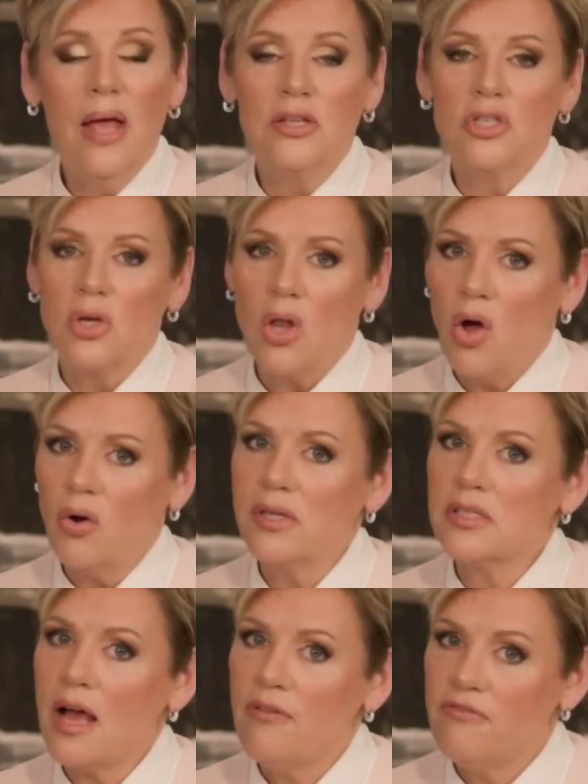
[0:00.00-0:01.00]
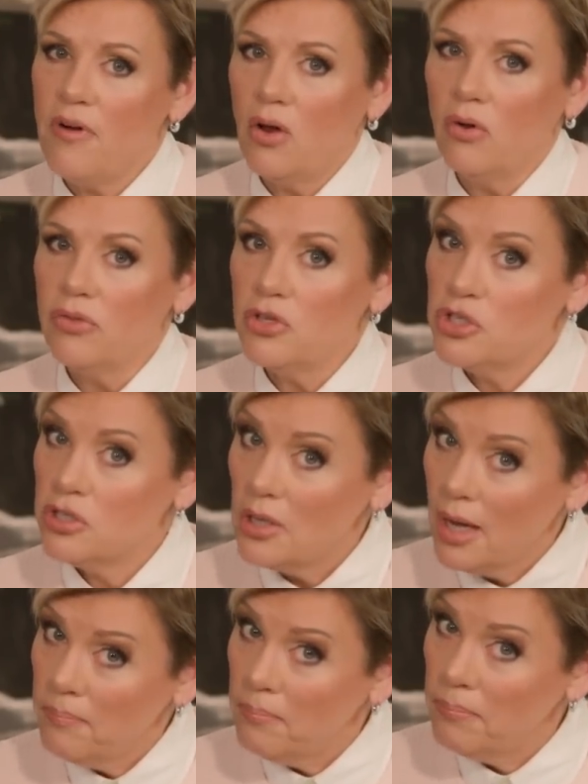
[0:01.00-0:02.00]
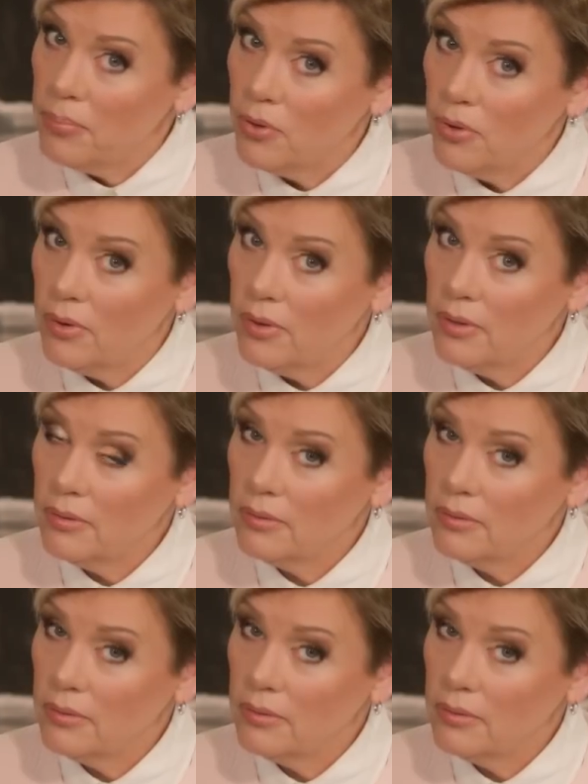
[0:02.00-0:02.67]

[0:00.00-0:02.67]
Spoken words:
As long as I follow the shepherd.